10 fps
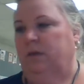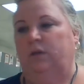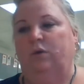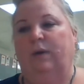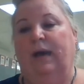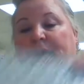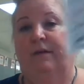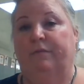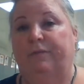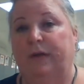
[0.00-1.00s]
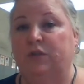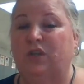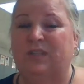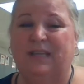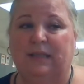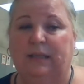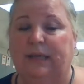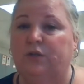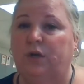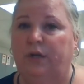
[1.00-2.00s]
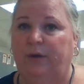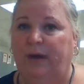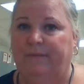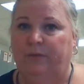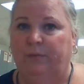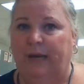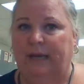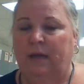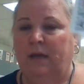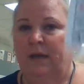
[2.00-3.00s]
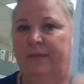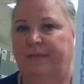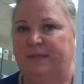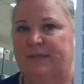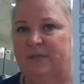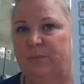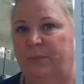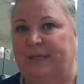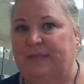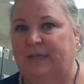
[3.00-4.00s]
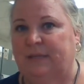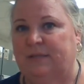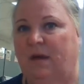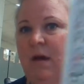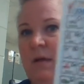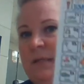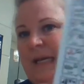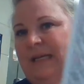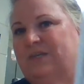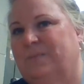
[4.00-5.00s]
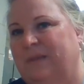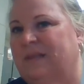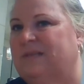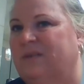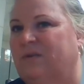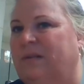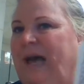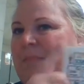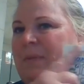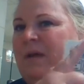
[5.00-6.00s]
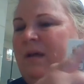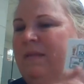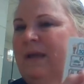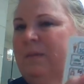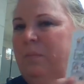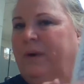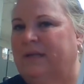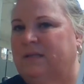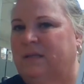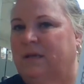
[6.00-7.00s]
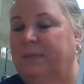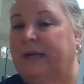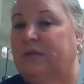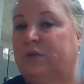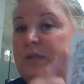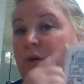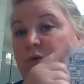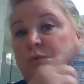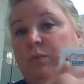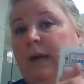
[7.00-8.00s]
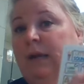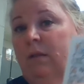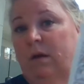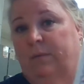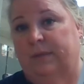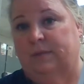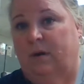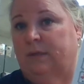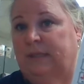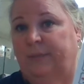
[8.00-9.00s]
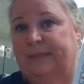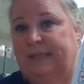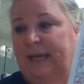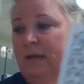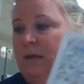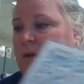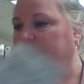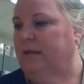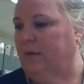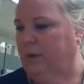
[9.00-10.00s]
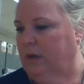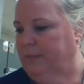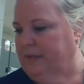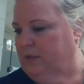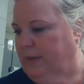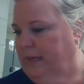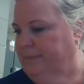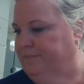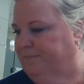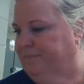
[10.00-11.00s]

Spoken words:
You have, just like the letter chart you have in the writing, this is when we sing the songs. They can just put this in their lap. They can point to the pictures. It goes right along with the songs that we sing that we're going to be doing.